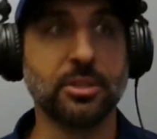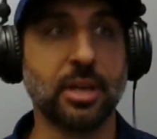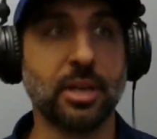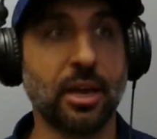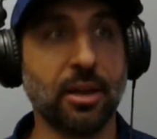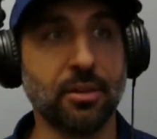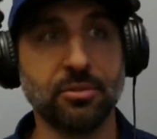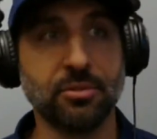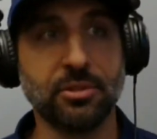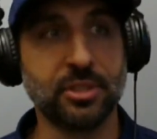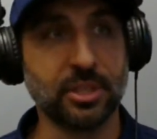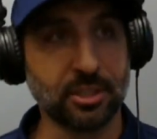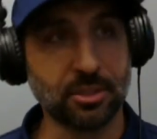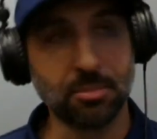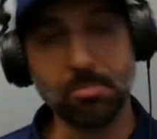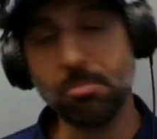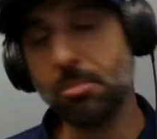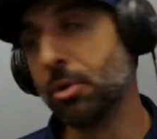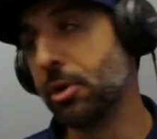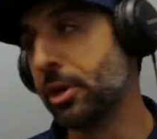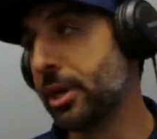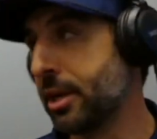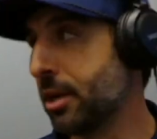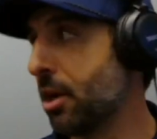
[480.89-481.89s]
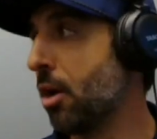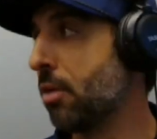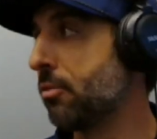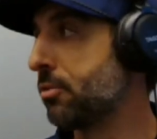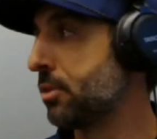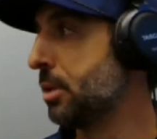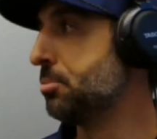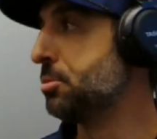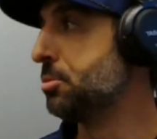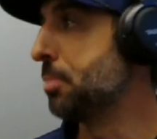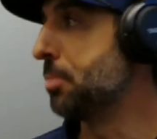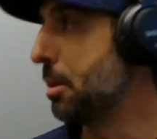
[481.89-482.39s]
I have 6 million golf
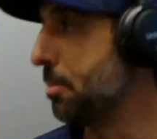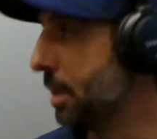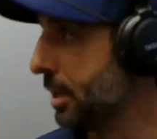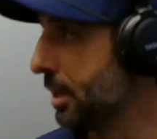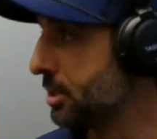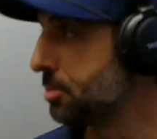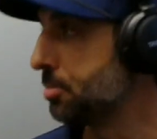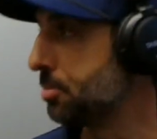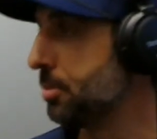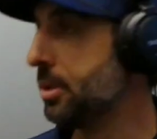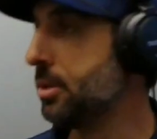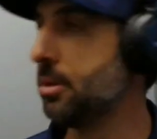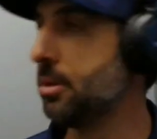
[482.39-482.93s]
clubs in my basement.